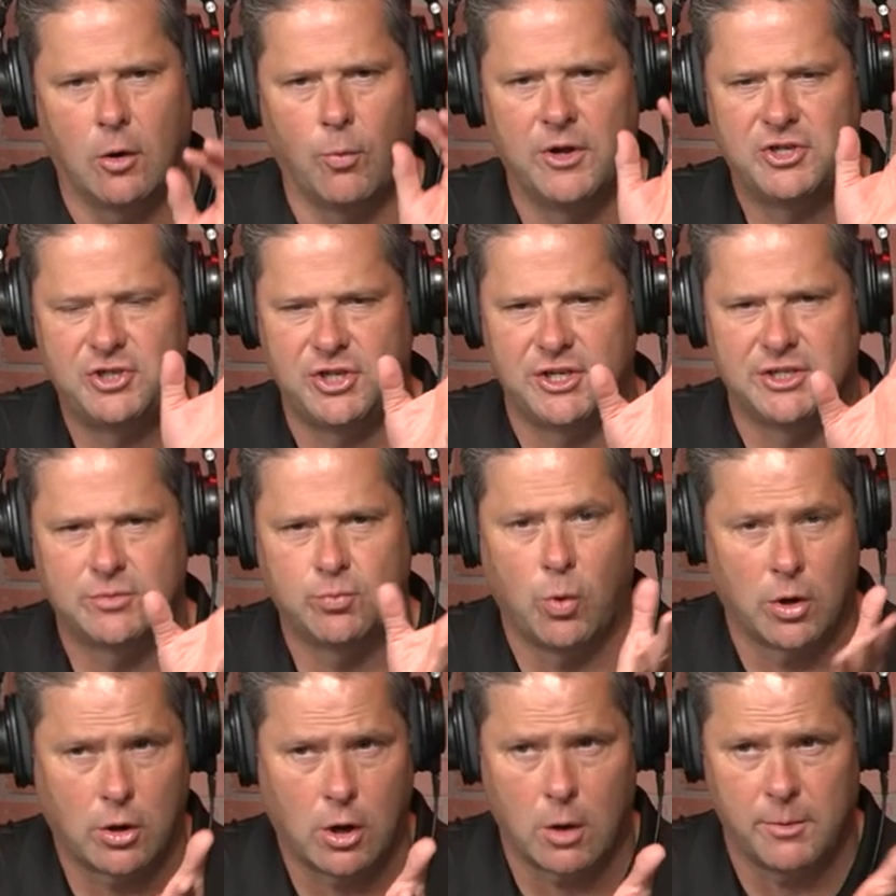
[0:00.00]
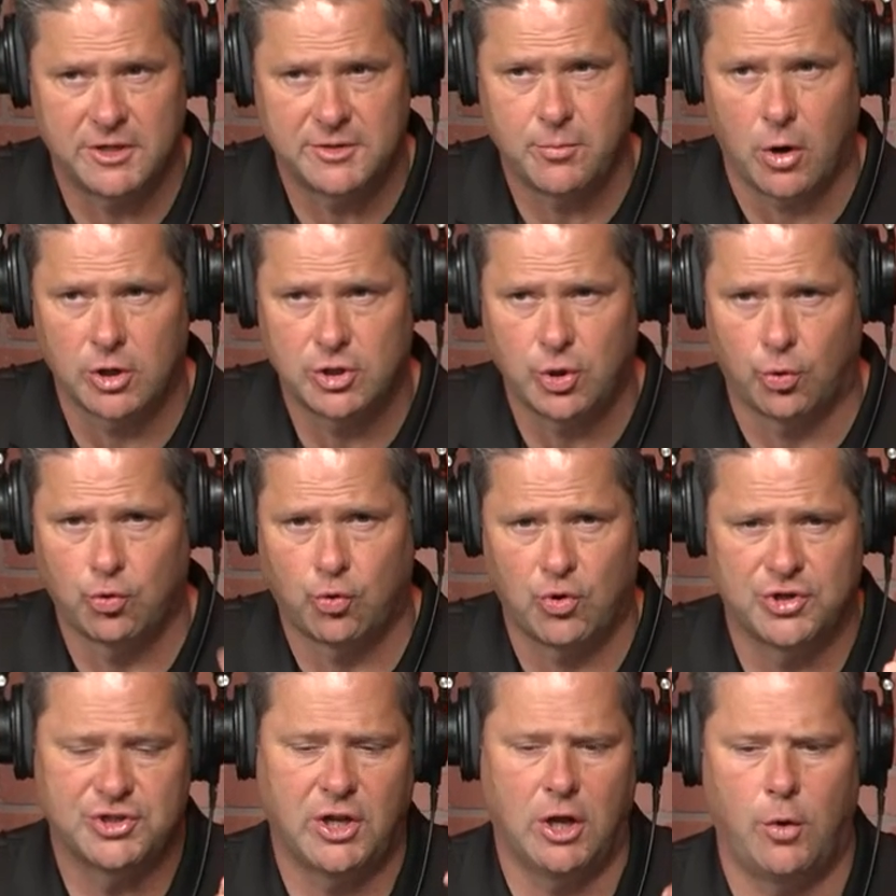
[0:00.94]
which is what Kirby Smart told
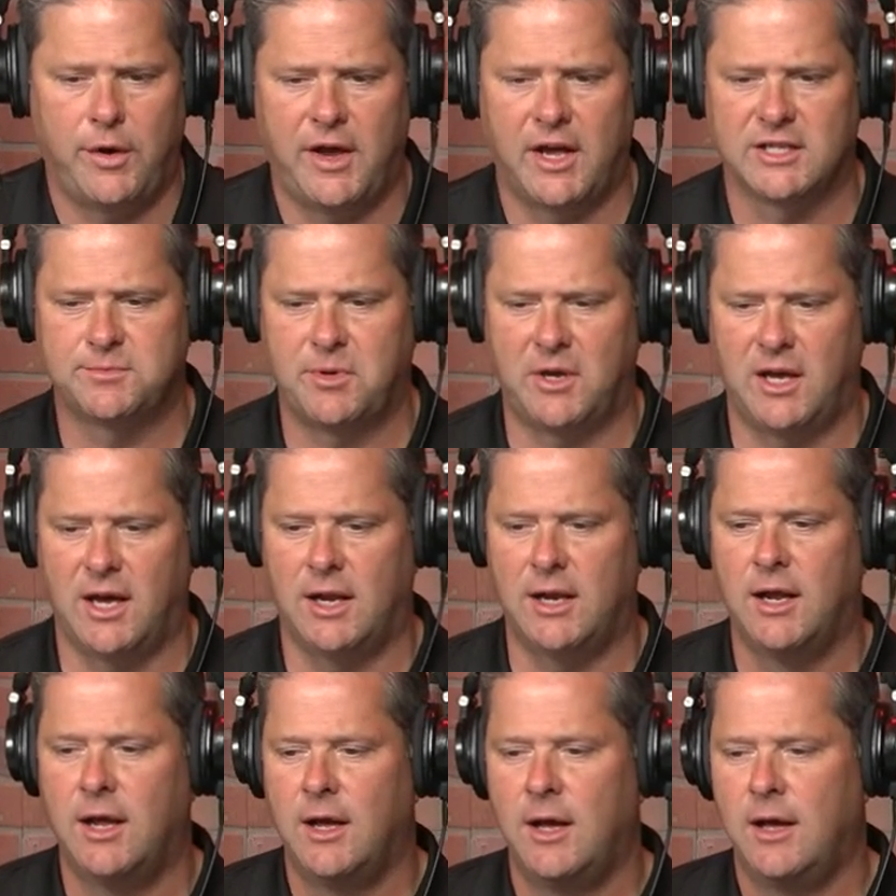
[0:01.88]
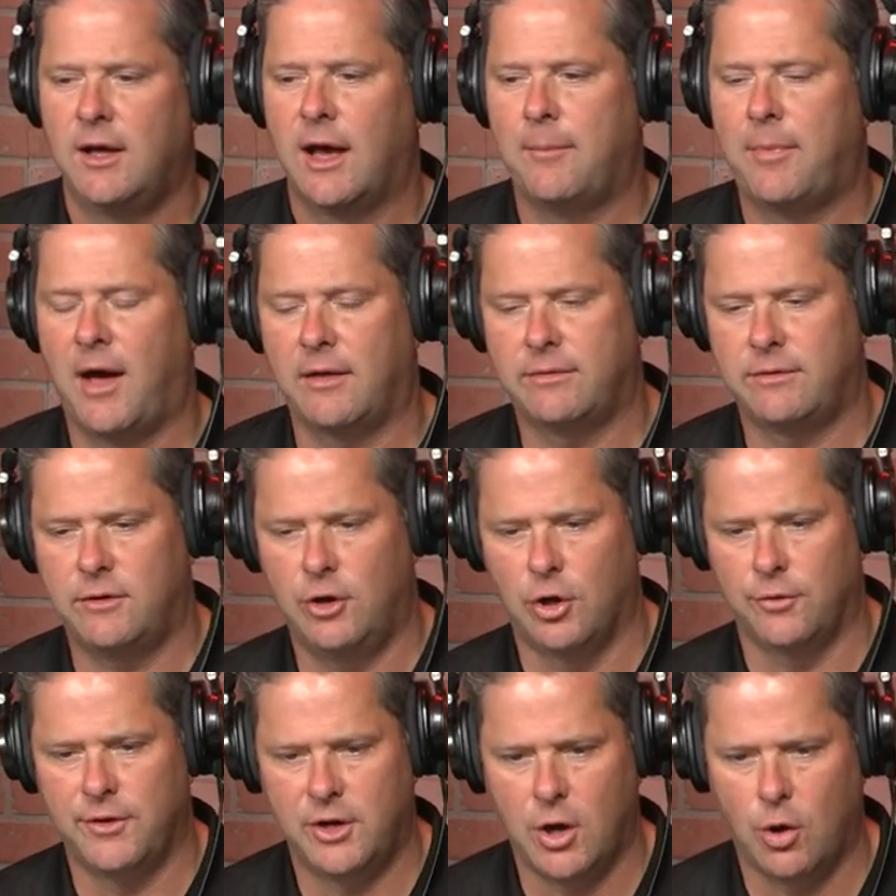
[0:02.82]
Chris Low, ESPN, about you
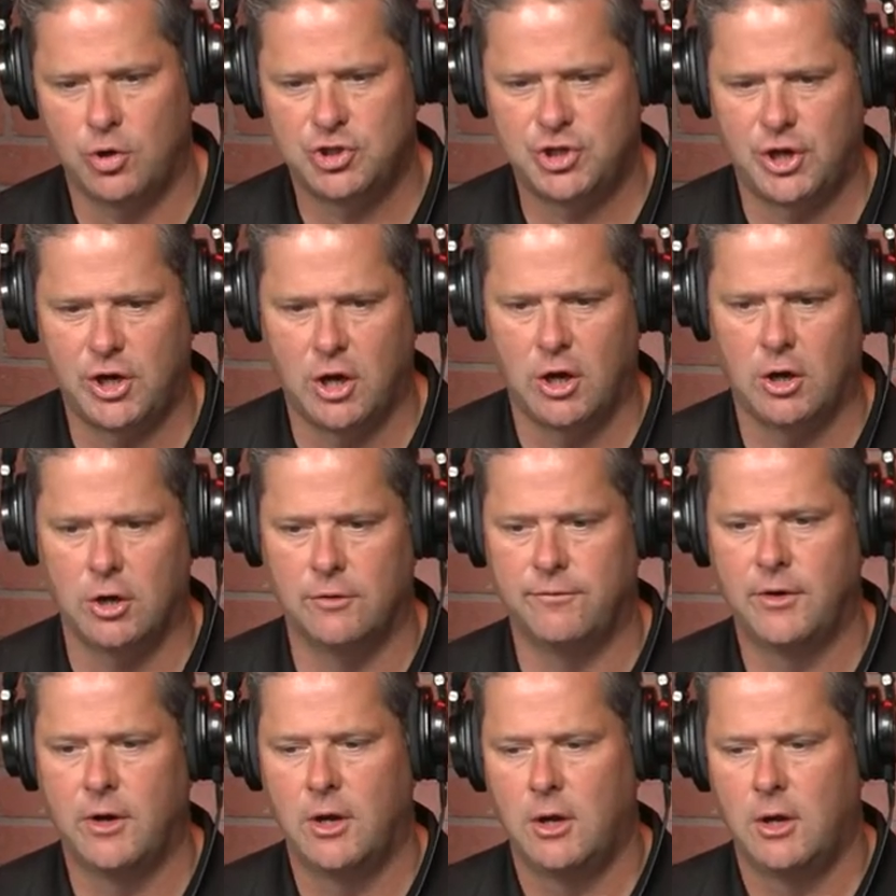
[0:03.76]
know the notion of